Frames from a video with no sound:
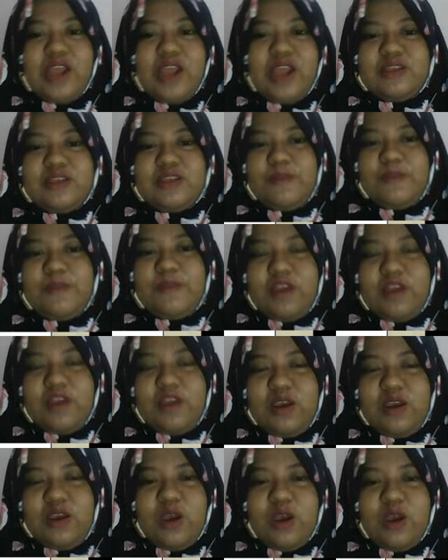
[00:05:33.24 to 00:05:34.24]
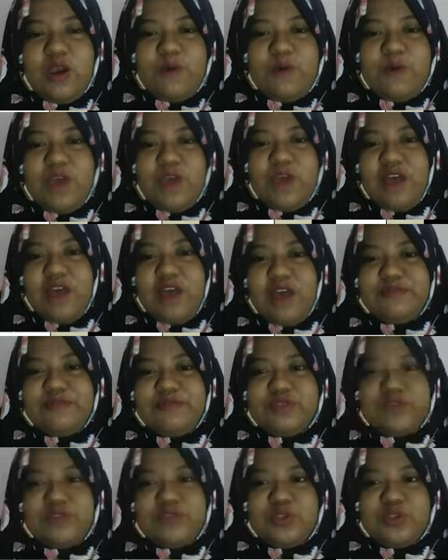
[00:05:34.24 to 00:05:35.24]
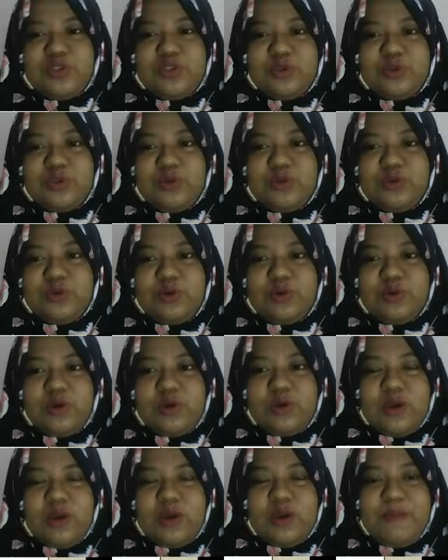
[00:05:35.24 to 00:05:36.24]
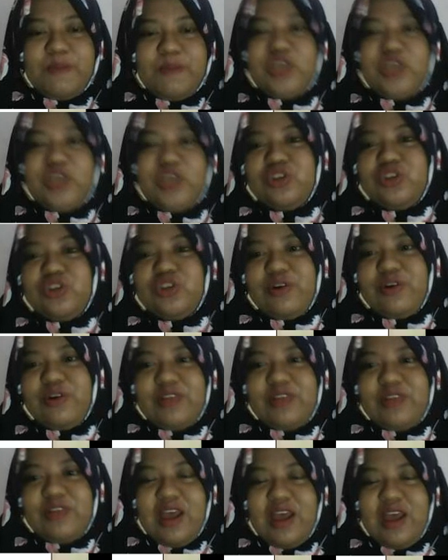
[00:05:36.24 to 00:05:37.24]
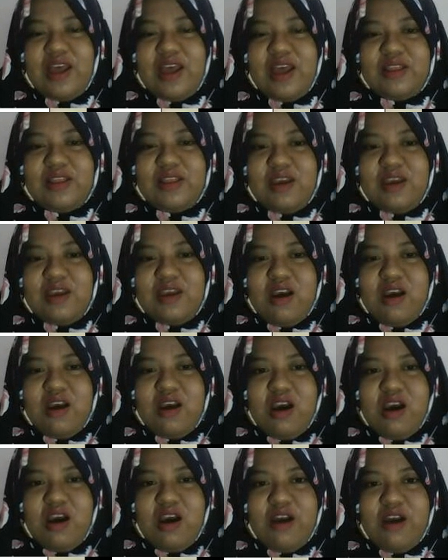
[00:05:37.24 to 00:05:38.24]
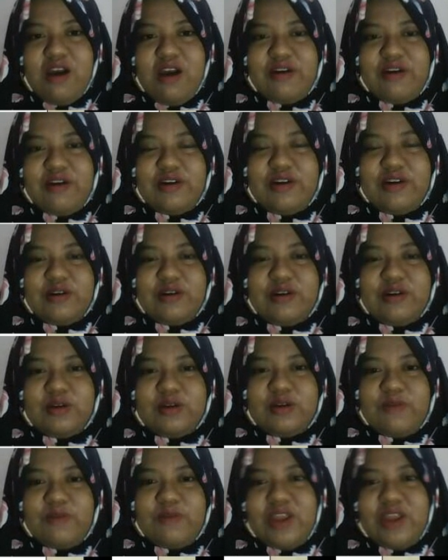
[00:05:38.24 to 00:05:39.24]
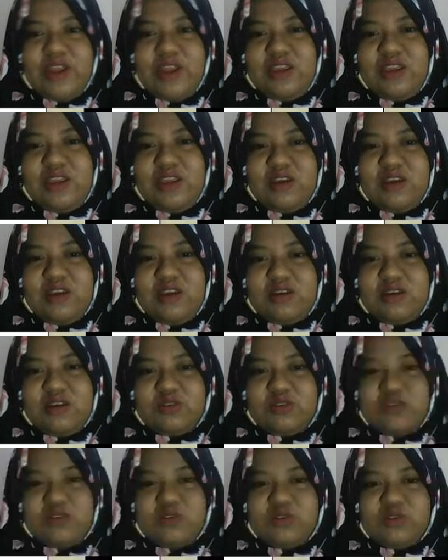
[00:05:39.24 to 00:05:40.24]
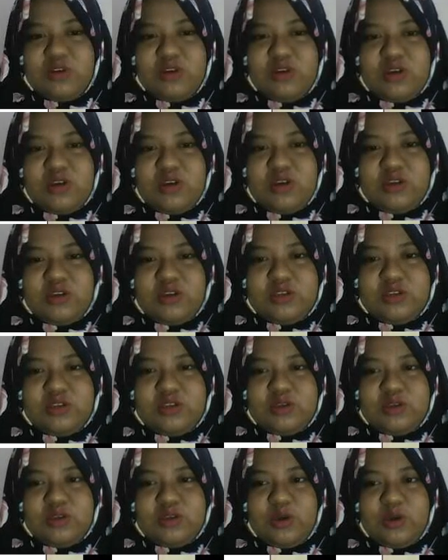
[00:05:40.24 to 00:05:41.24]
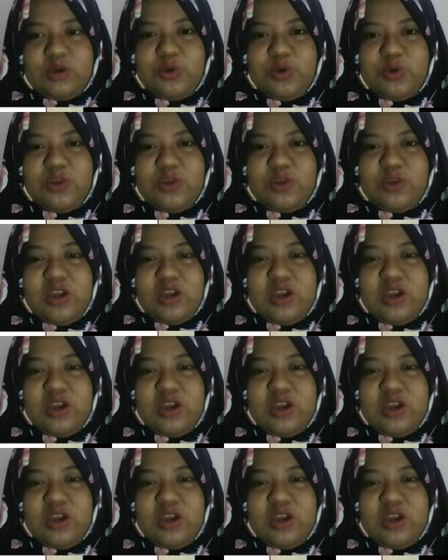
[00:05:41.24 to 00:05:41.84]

something, we have to make sure that our writing is good,